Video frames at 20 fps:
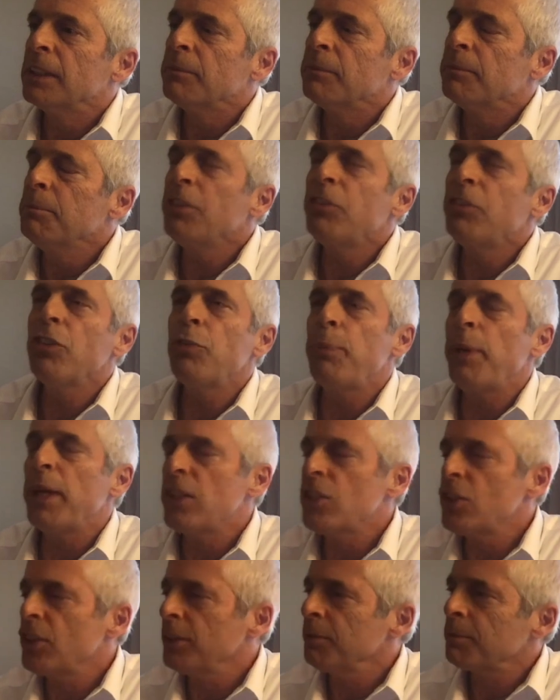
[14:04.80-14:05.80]
Mrs.
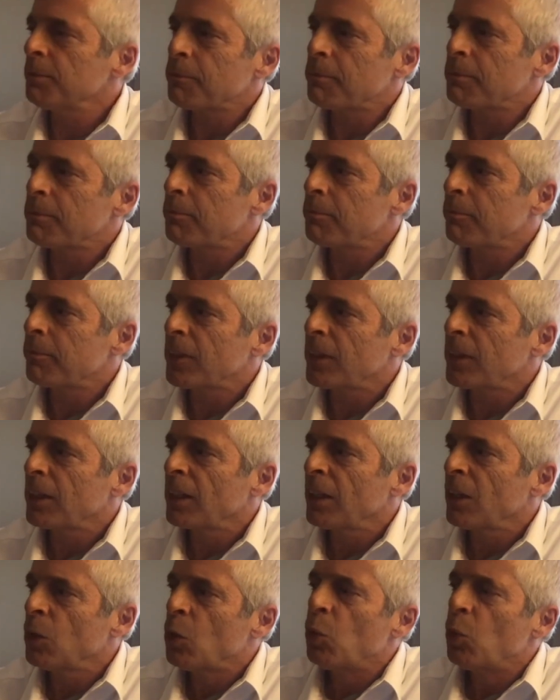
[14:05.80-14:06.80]
Patient,
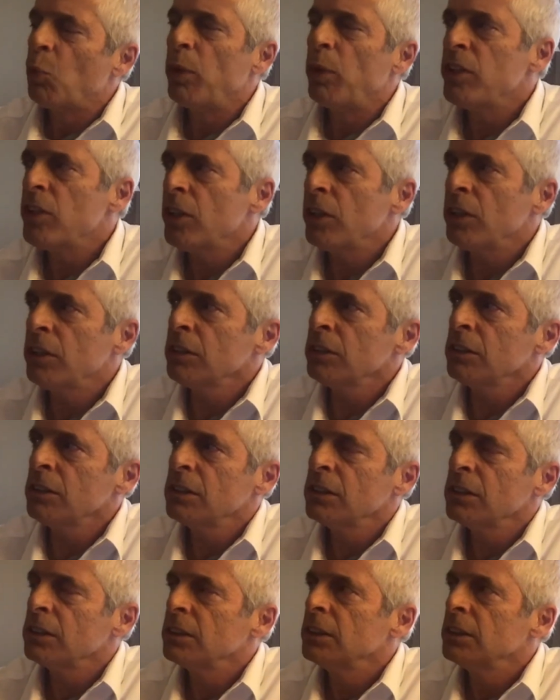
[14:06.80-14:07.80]
when you're
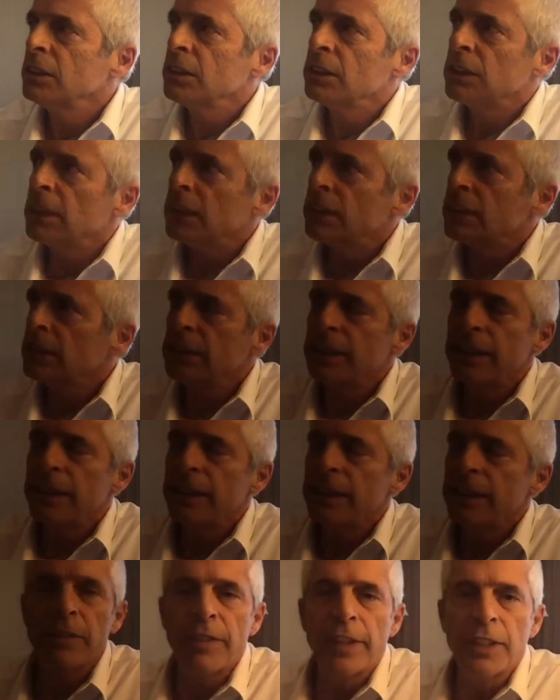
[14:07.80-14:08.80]
on the
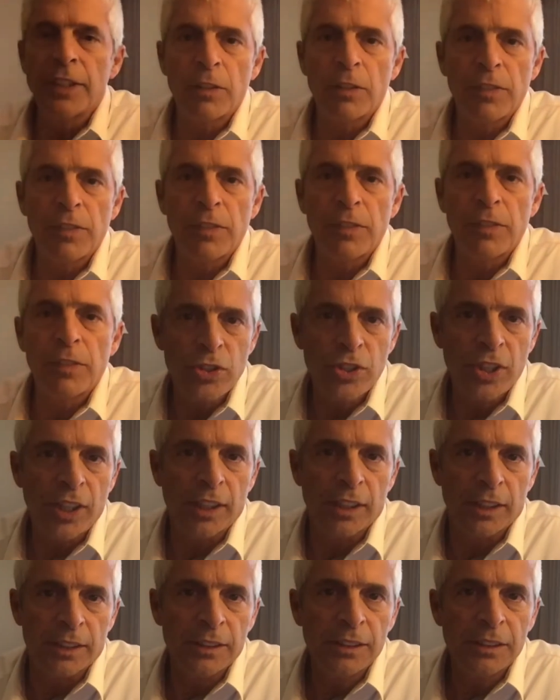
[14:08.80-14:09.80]
elevator of a
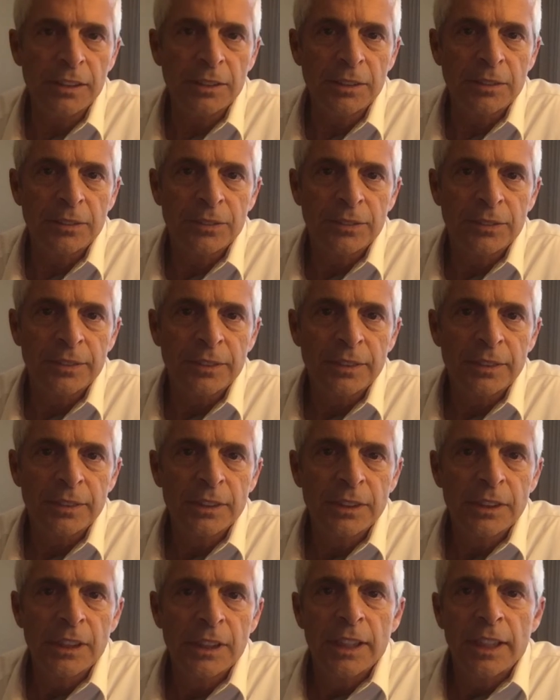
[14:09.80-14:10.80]
hotel,
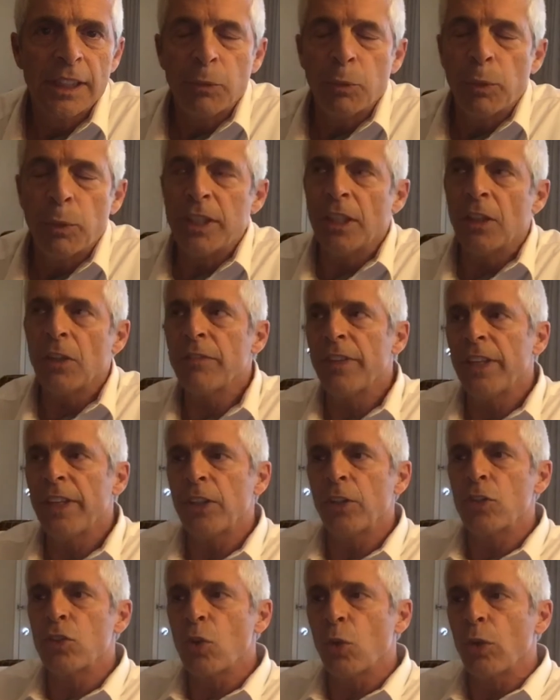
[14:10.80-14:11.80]
when the elevator
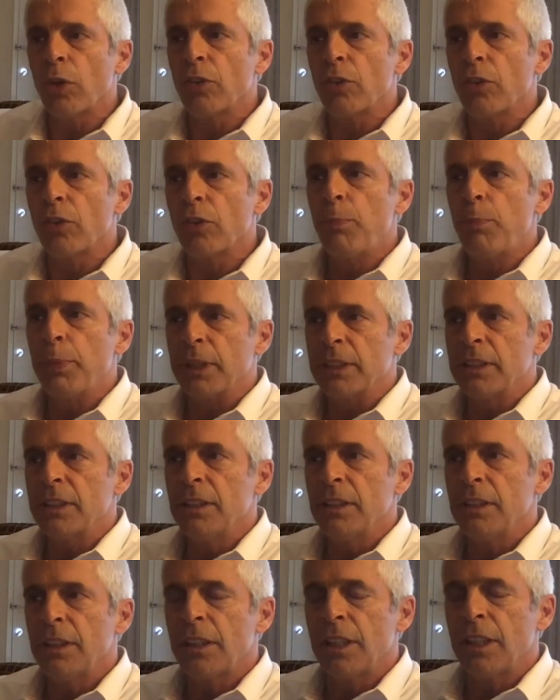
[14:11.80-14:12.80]
doors open,
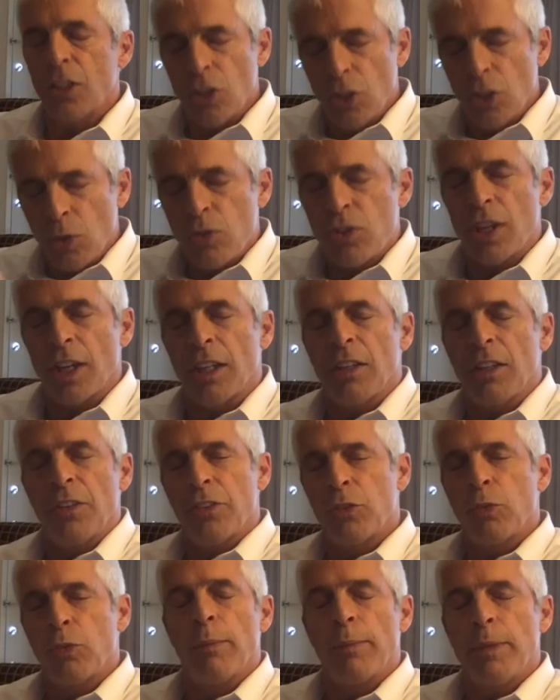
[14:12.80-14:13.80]
can you tell the
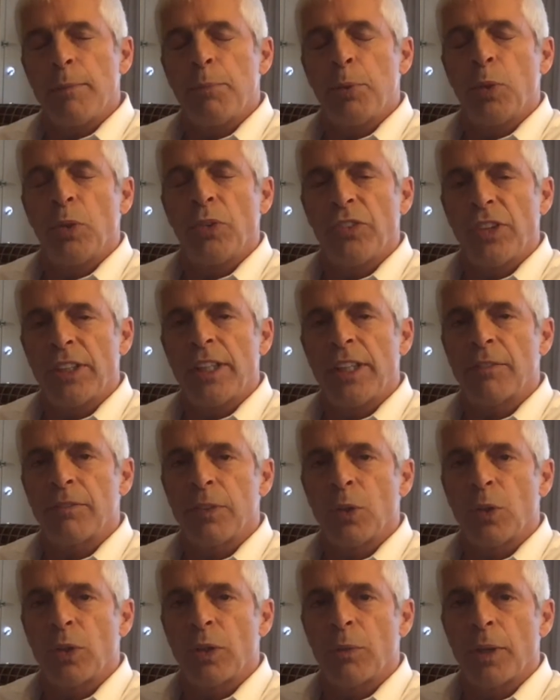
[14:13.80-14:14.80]
swimming pool's on that
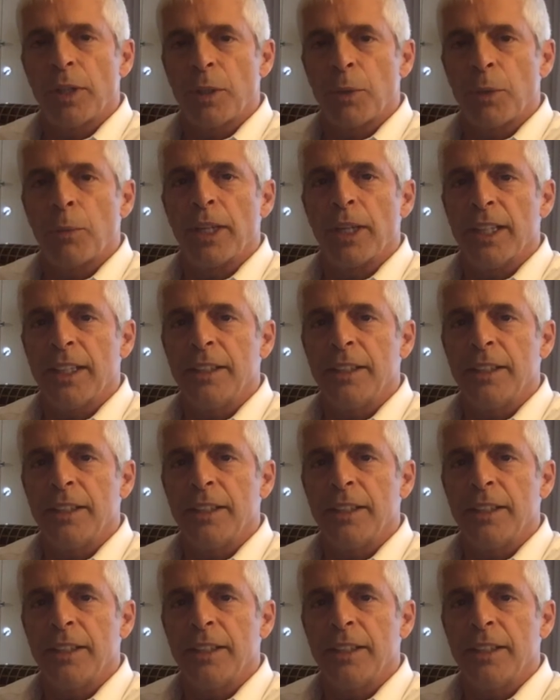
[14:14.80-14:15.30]
floor right away?